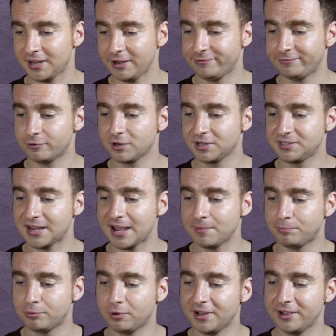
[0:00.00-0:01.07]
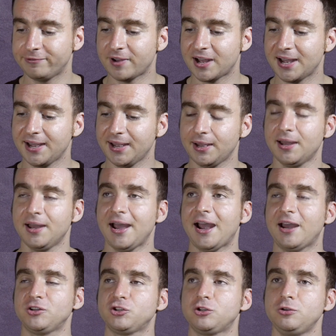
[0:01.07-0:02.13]
Okay? For example, if I
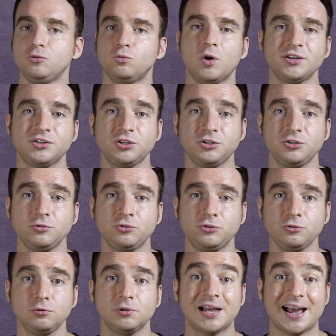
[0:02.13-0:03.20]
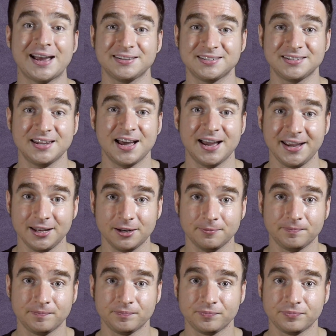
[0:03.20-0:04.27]
ask you, what did you do last
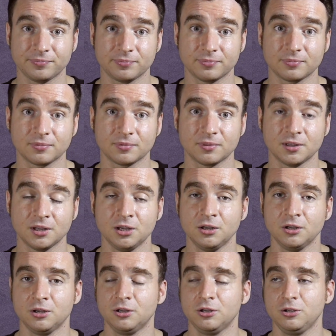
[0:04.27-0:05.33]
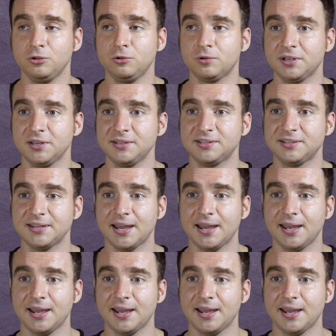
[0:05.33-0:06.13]
night? You can